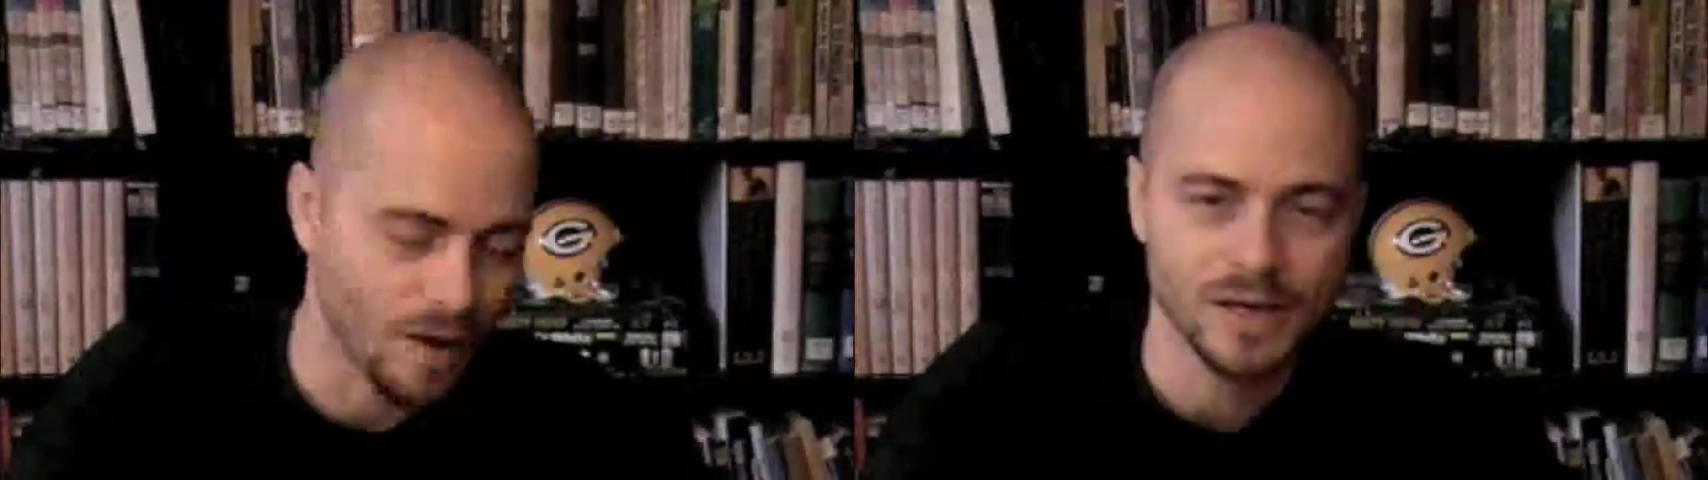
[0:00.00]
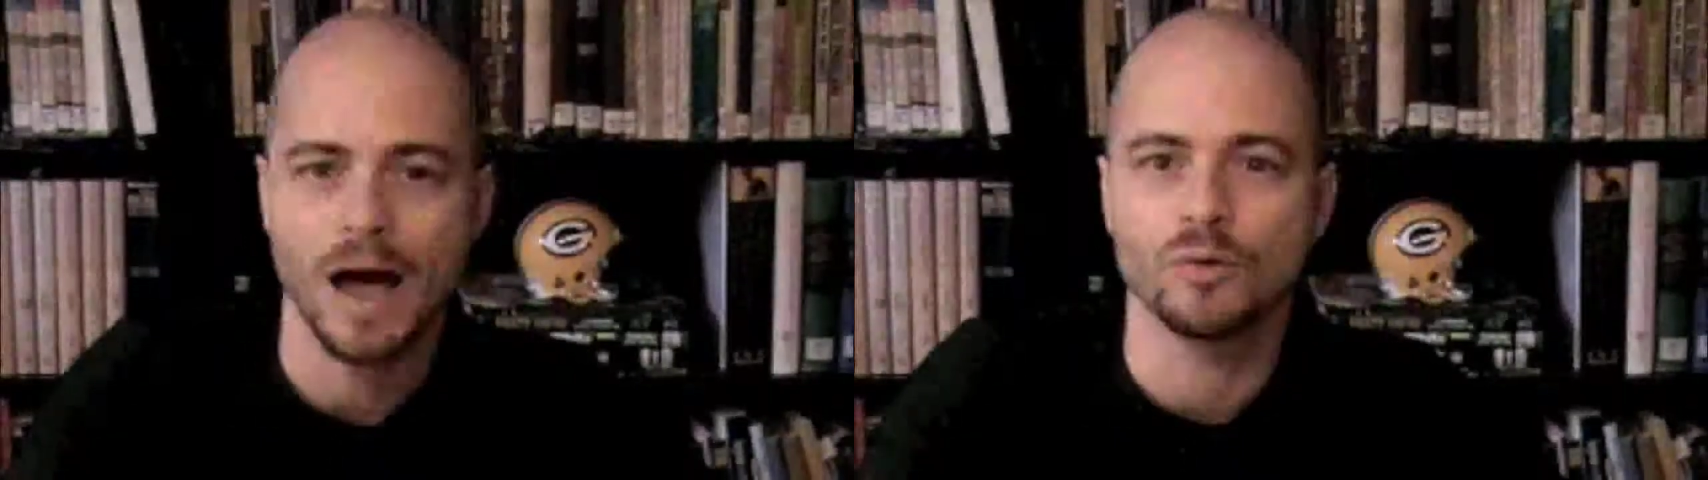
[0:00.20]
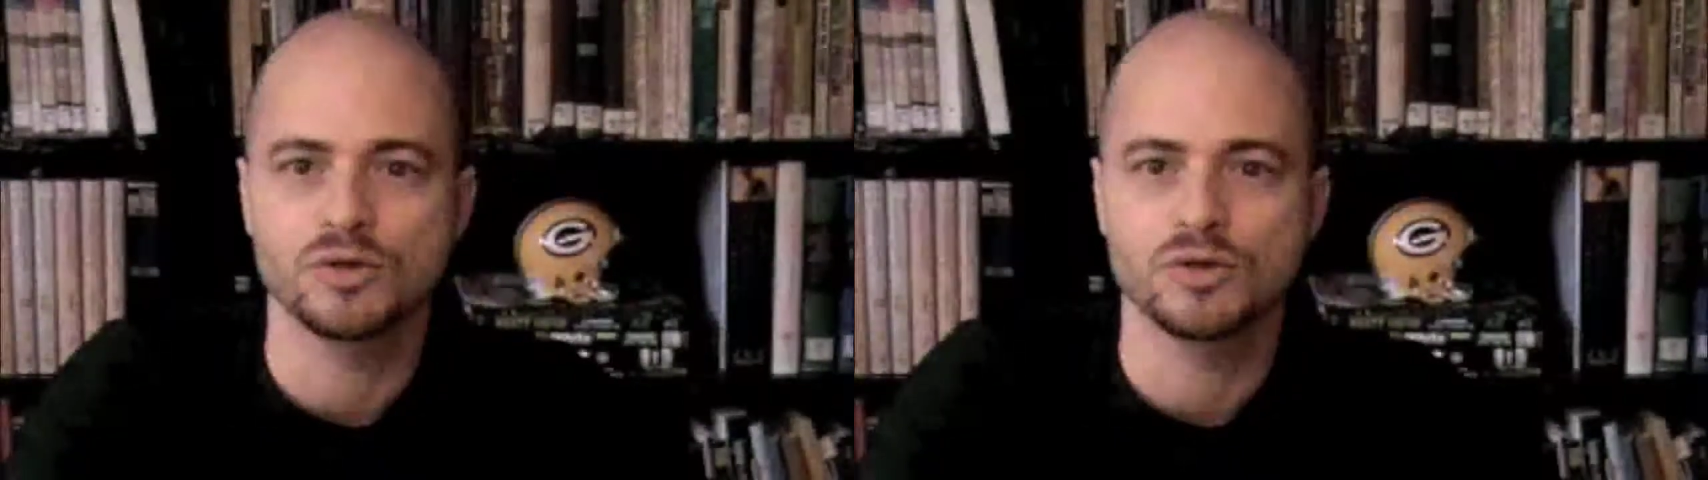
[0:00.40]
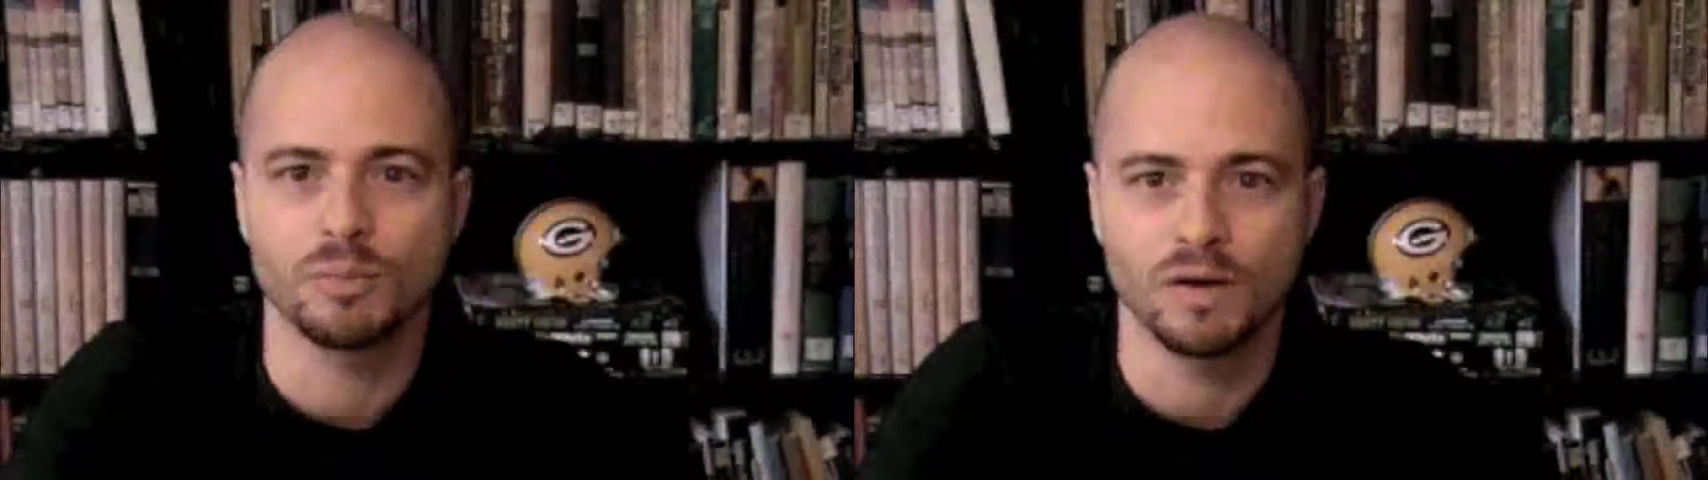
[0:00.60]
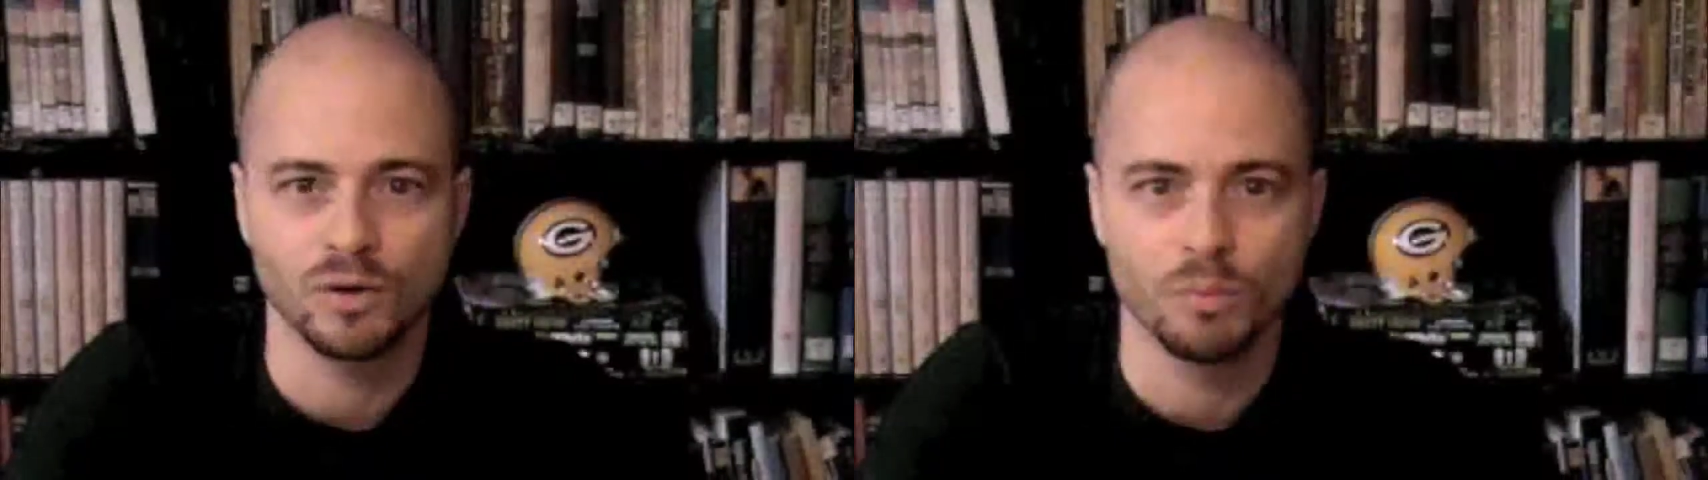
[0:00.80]
yeah, it was the
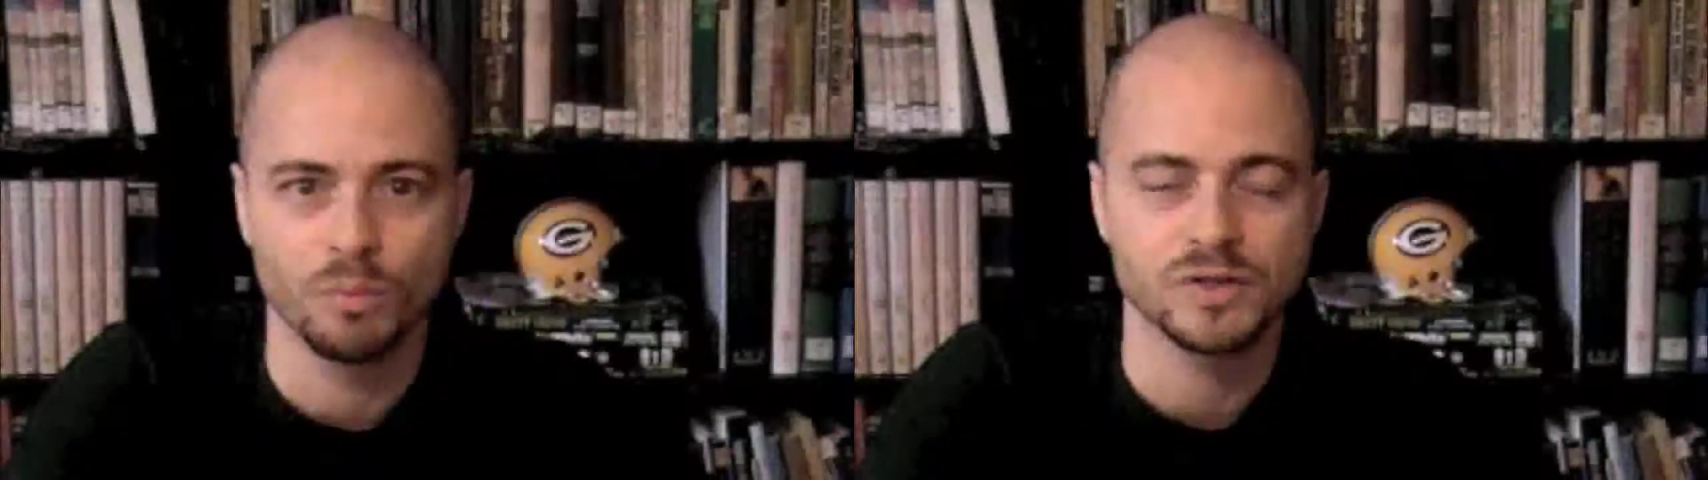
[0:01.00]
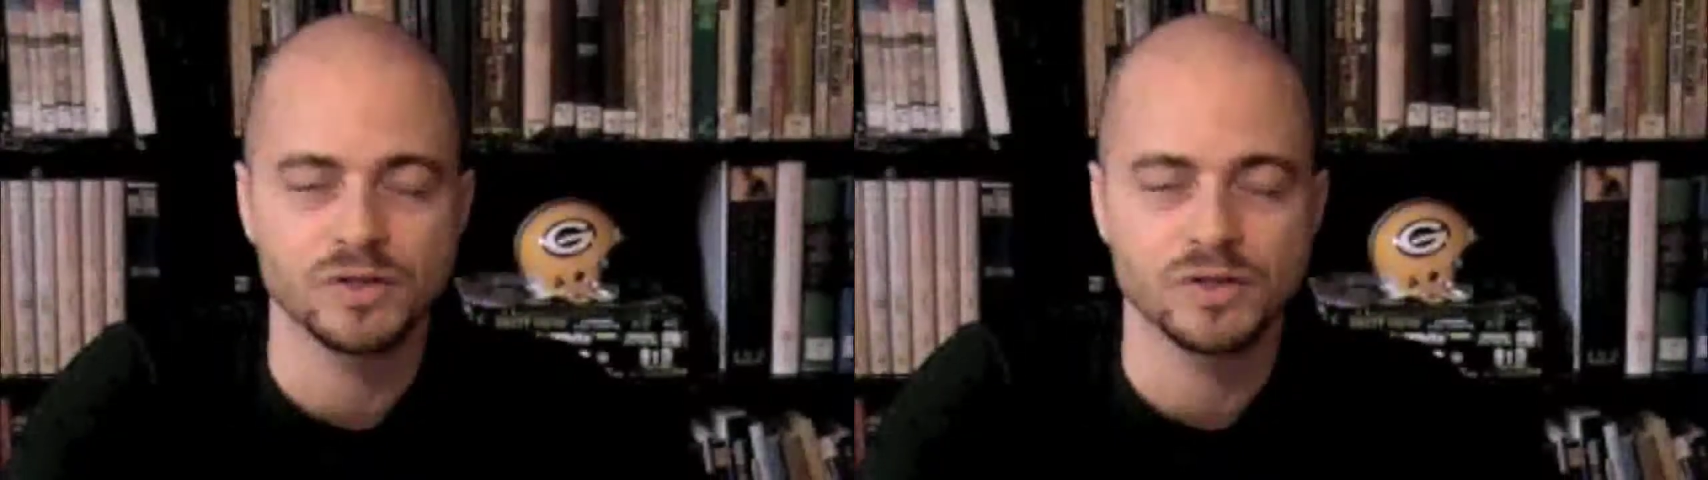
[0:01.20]
Buffalo Bills.